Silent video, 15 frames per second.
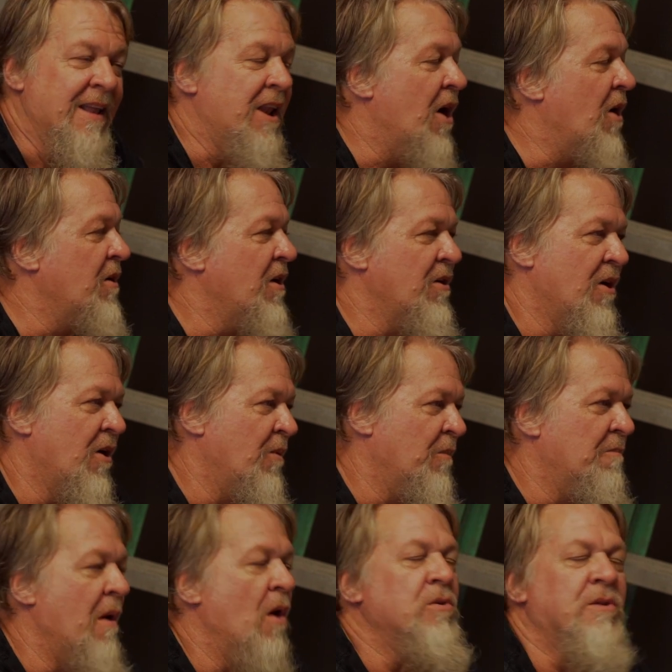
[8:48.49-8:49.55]
No.
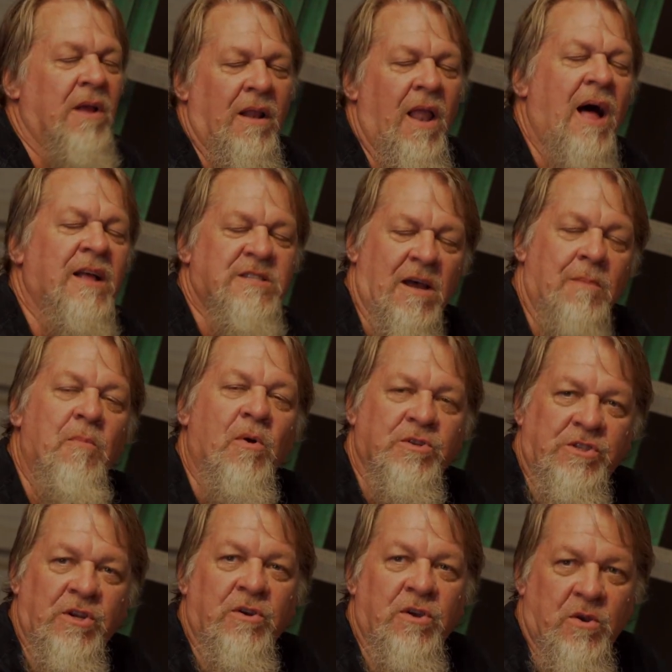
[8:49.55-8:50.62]
Lots of them are
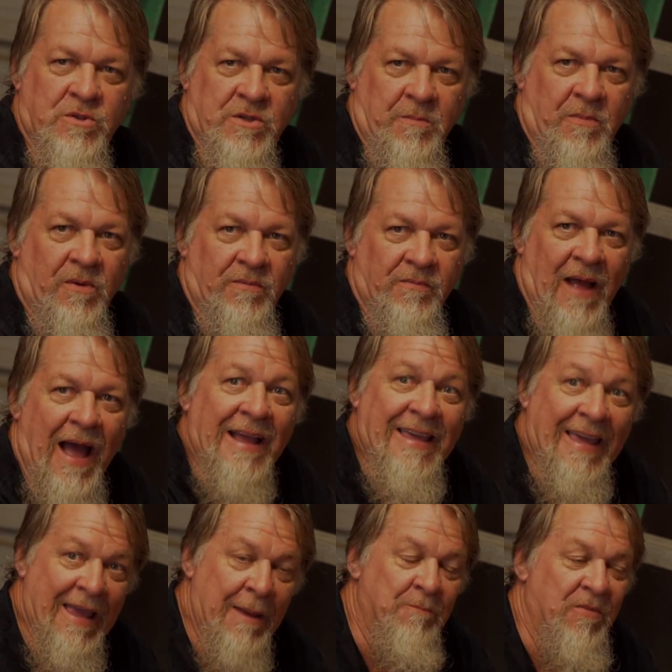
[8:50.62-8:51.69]
still usable. I
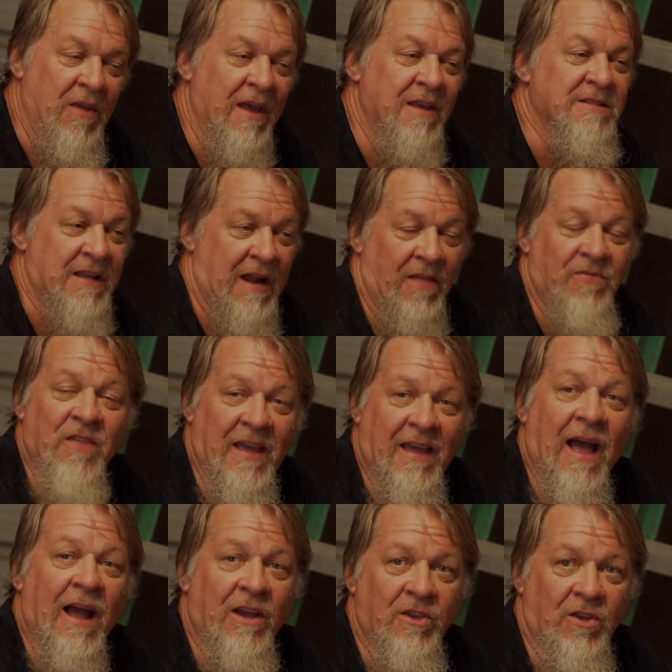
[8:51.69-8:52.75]
keep things that I think
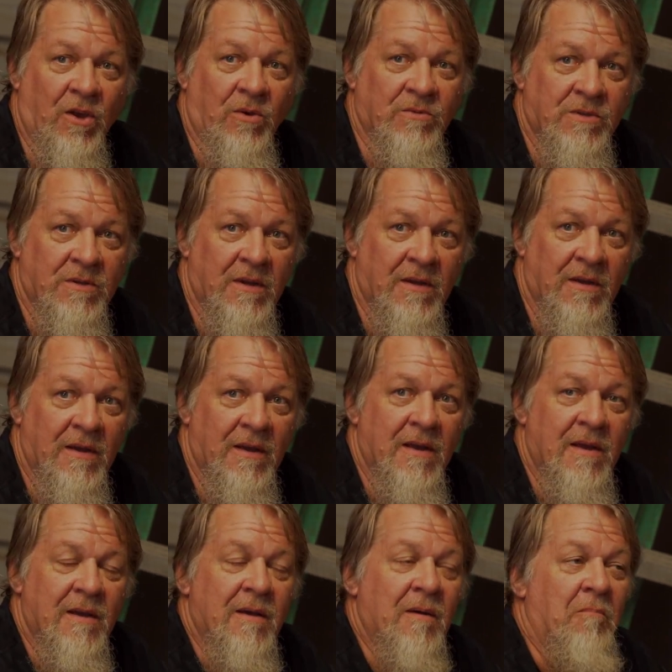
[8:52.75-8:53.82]
I could use.
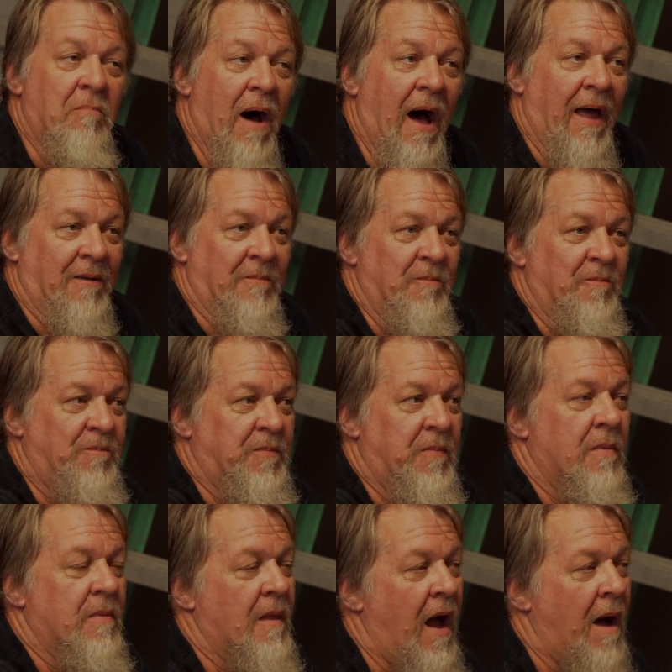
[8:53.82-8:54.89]
But
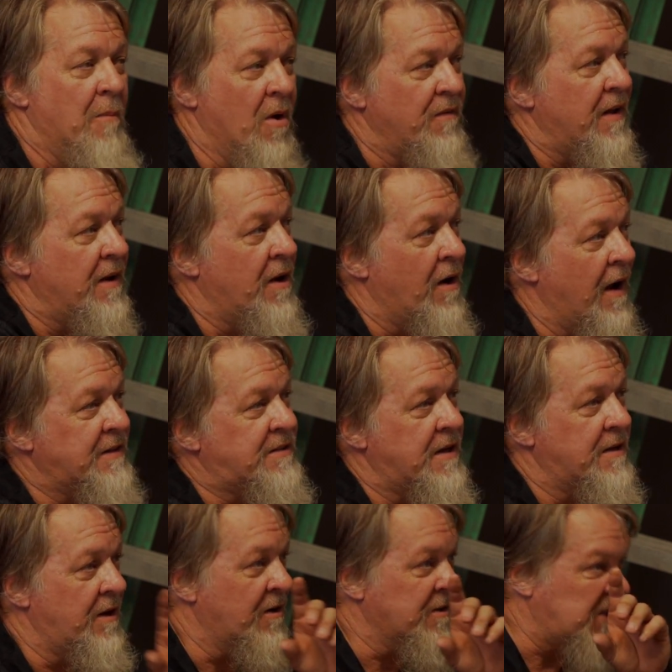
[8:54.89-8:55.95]
I moved in here
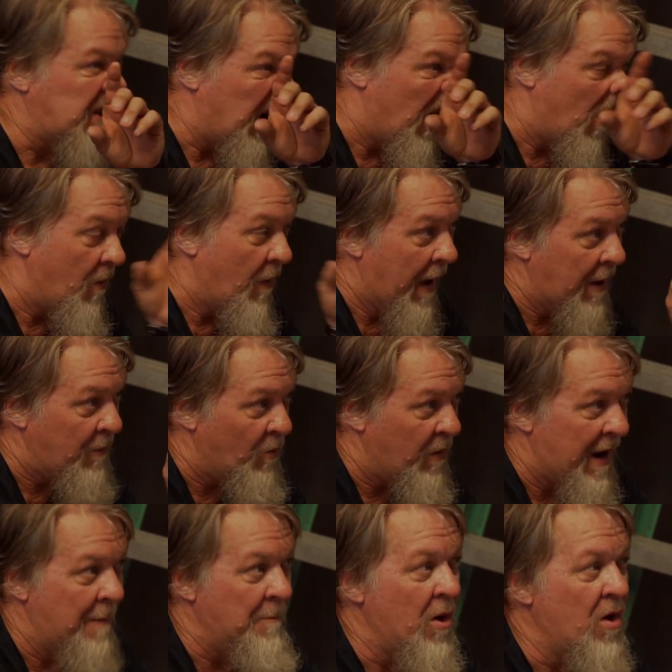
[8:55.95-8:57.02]
18 years ago, and when
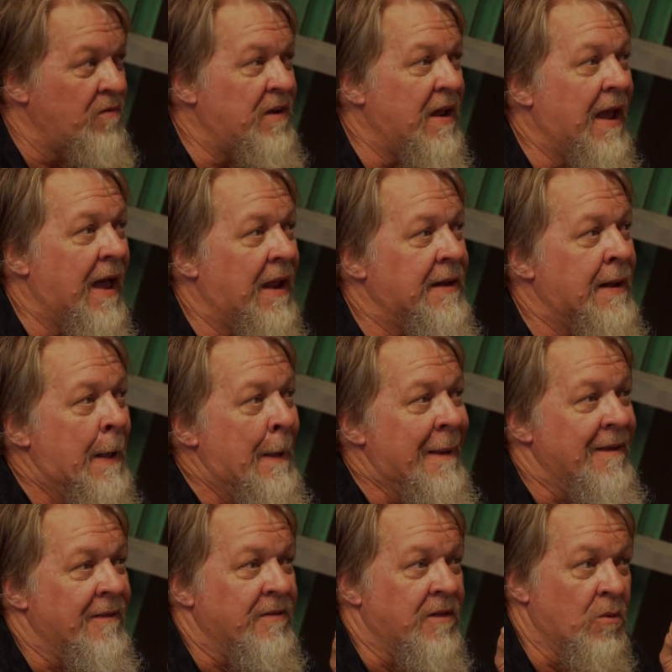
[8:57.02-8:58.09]
I moved in,
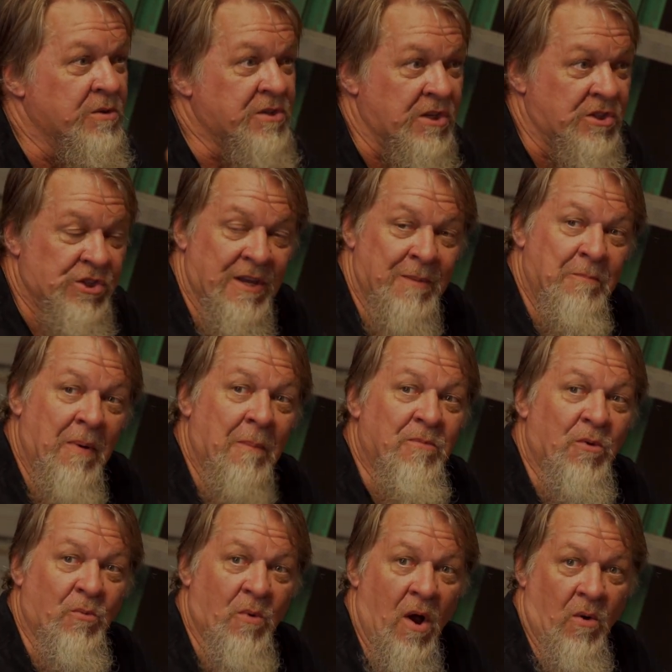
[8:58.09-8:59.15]
there was a Jeep up
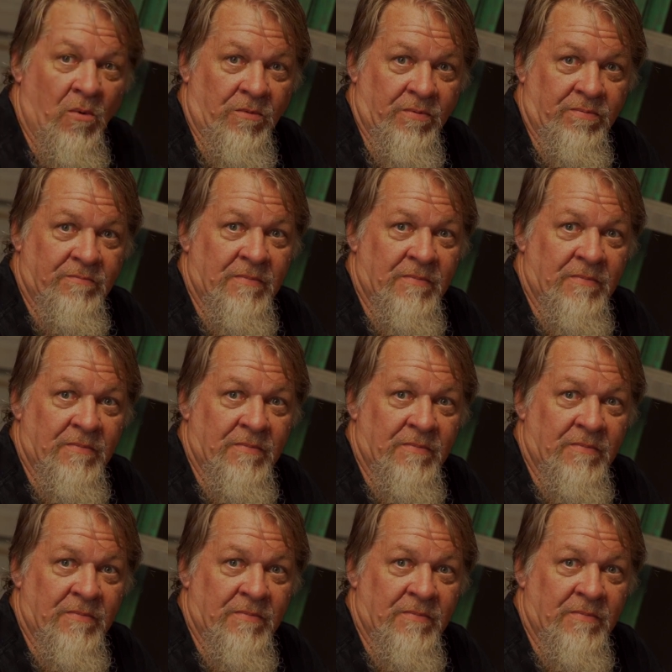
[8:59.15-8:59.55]
the road.